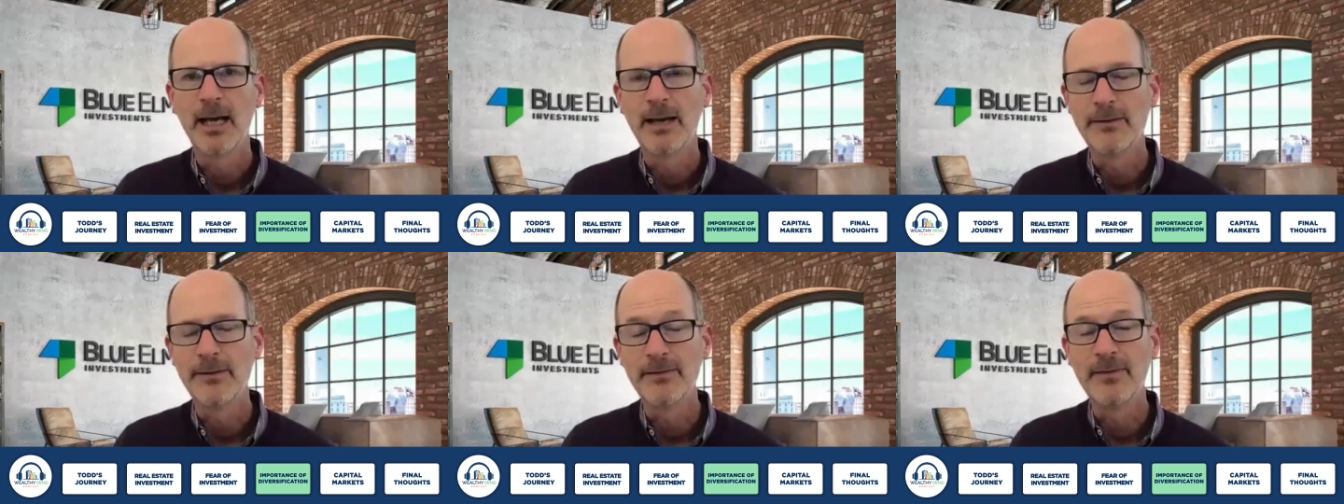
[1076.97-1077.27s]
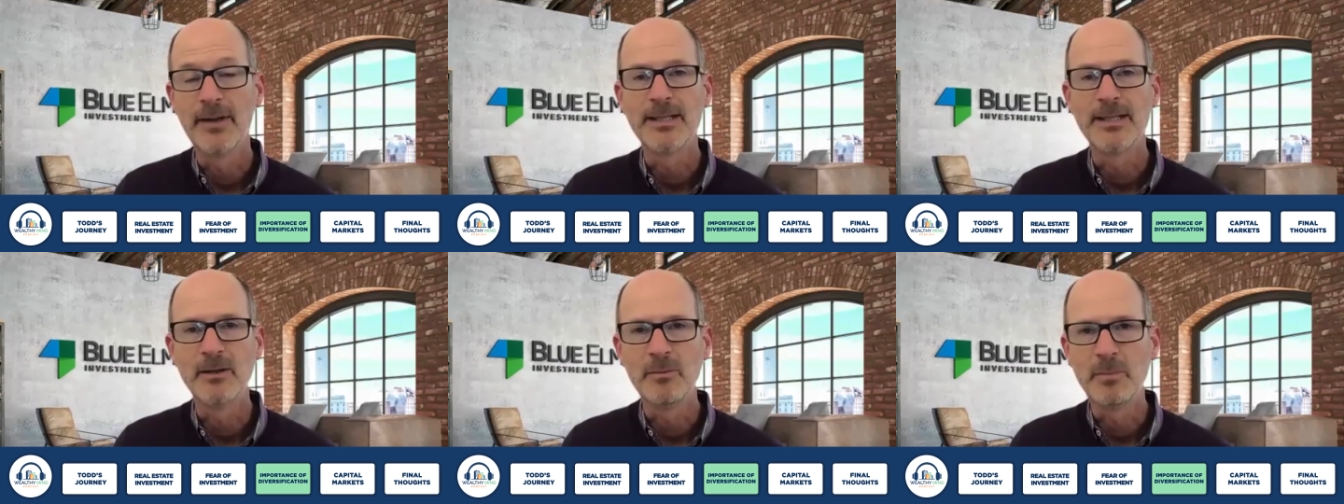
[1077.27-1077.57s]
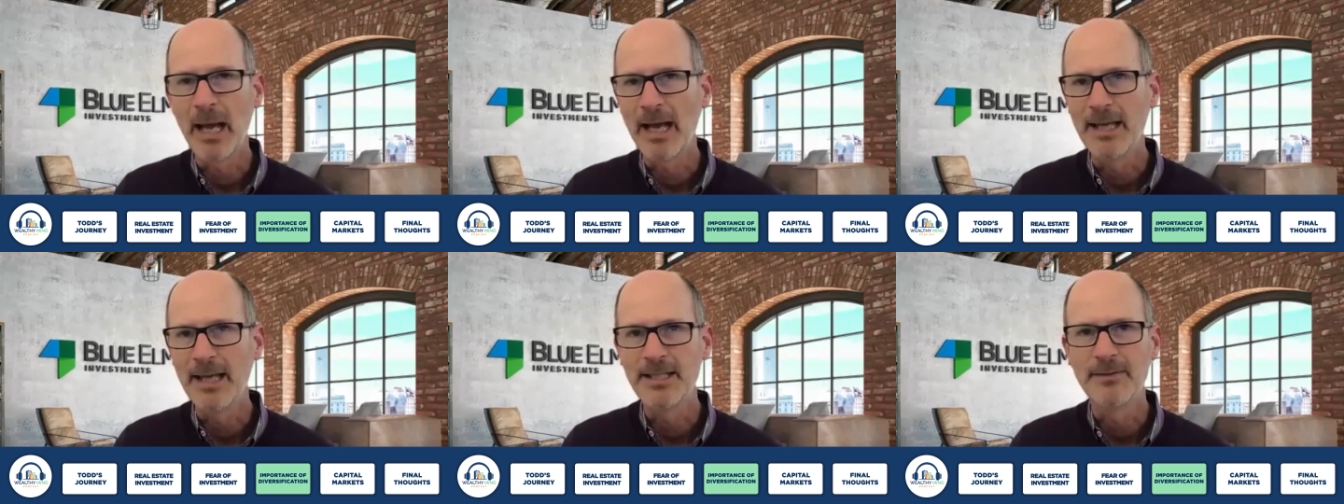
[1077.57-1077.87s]
I've
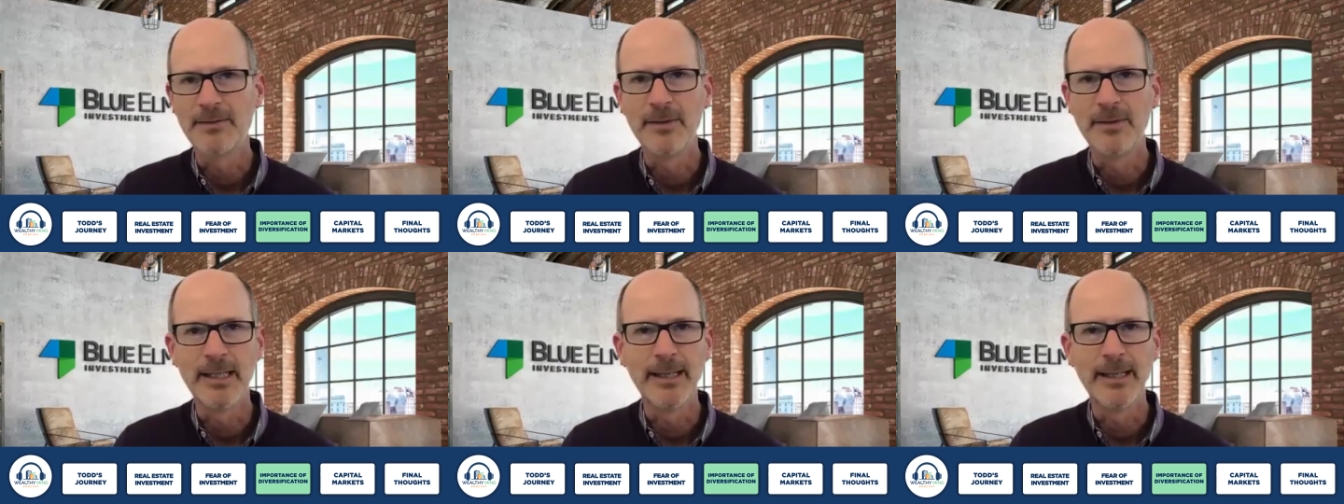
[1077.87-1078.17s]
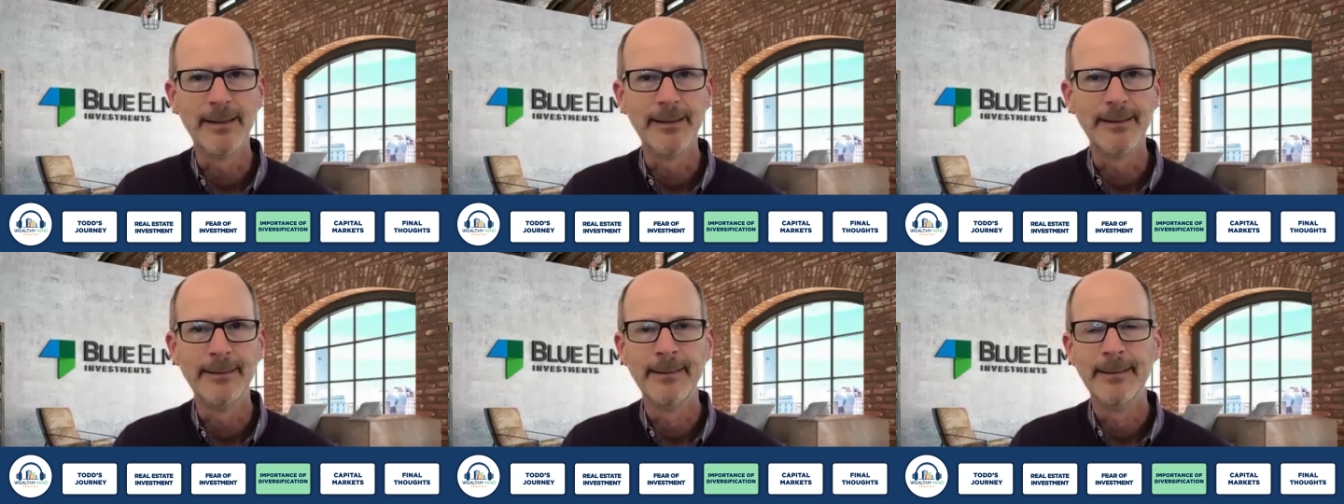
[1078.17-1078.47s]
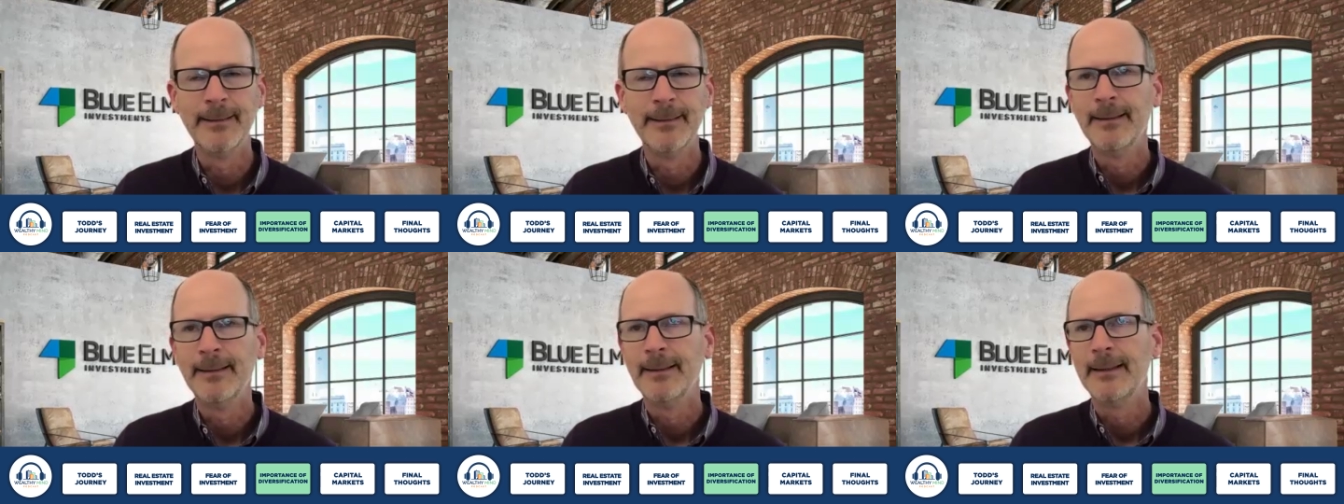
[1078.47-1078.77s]
invested passively
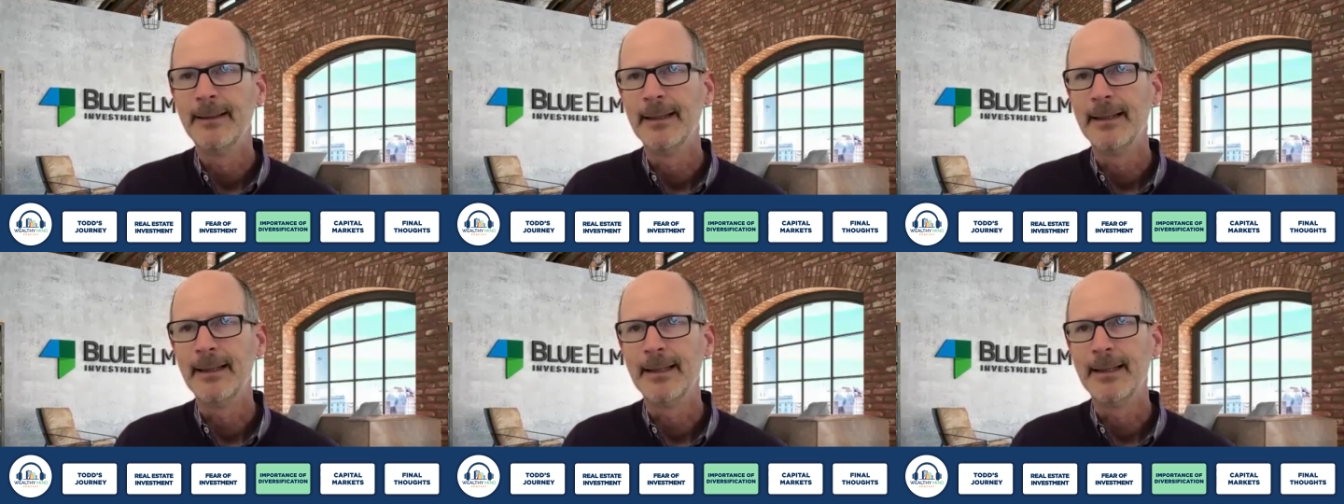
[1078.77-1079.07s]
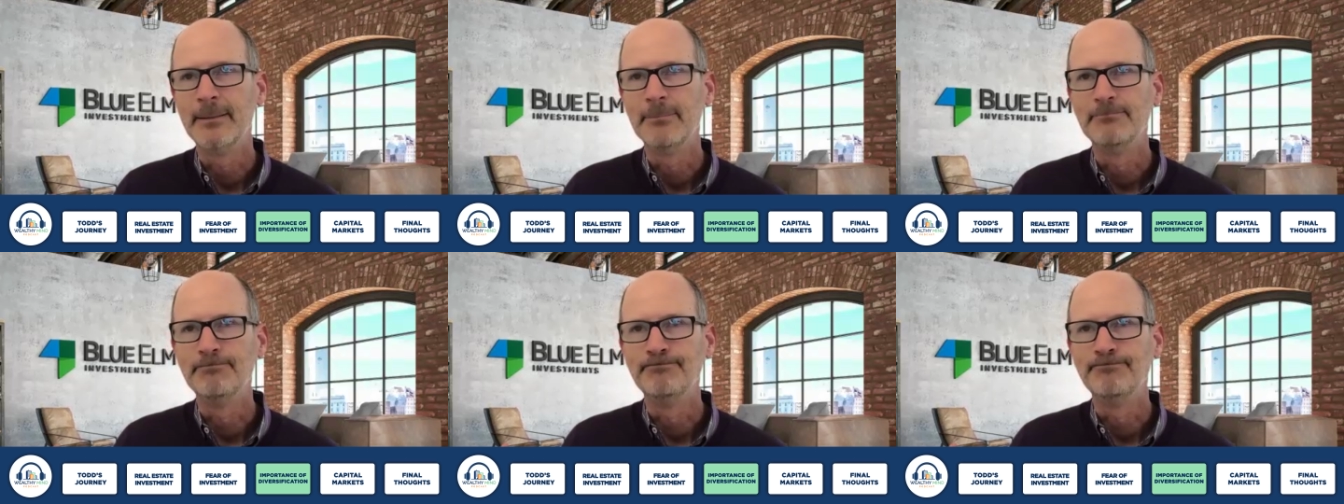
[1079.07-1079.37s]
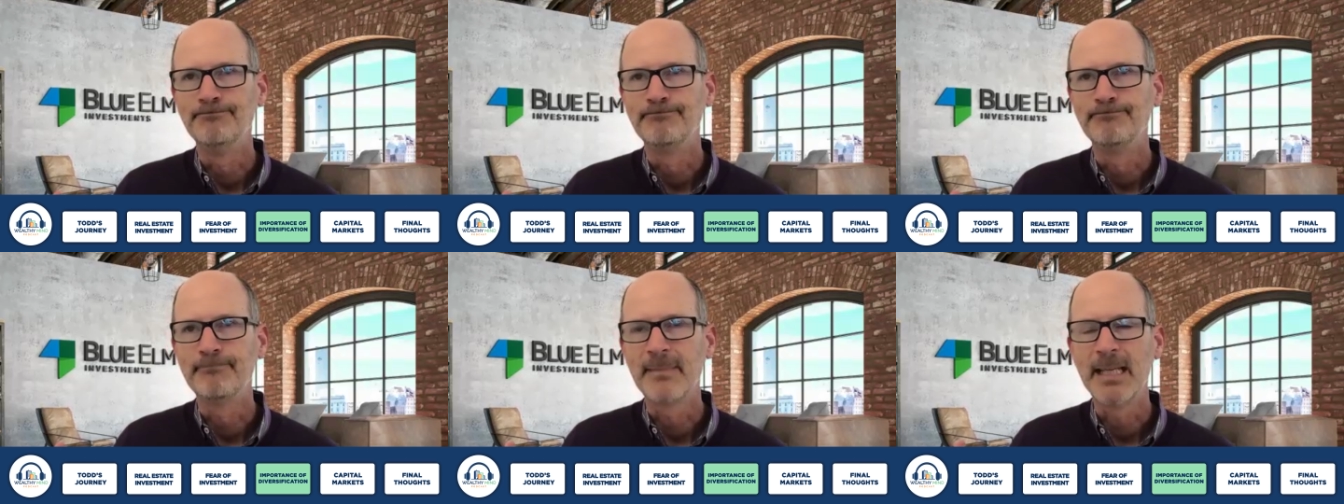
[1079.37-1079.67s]
in
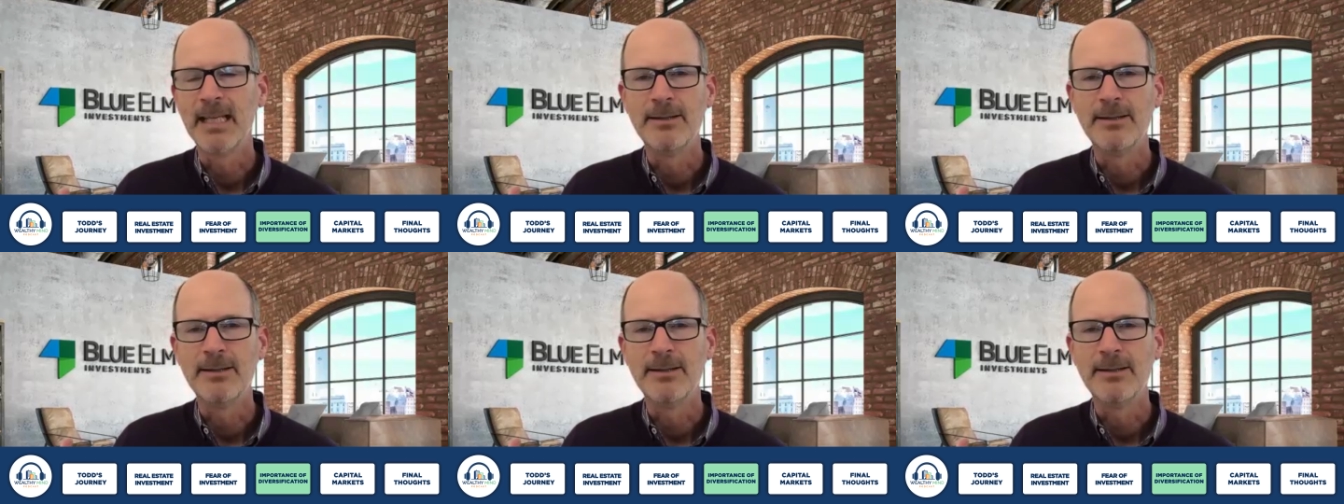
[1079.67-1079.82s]
um,